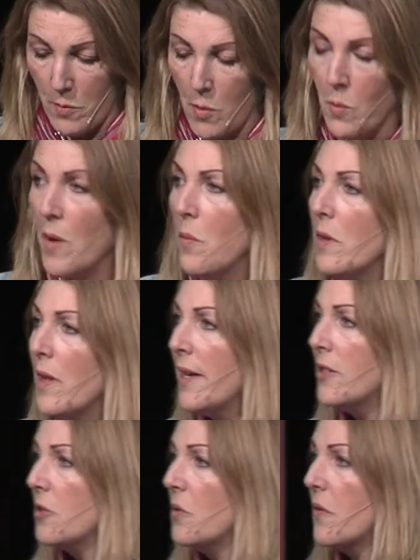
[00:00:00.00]
Well, what will
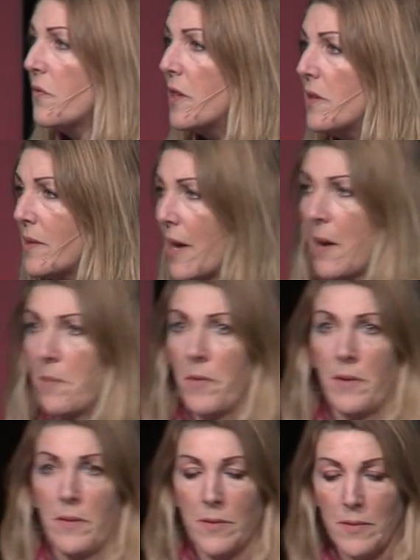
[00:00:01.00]
I do if this
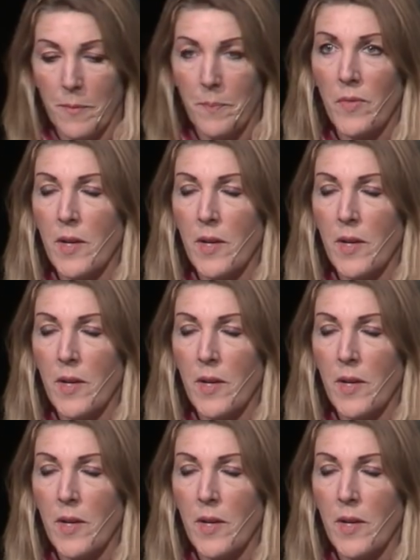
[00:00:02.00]
happens?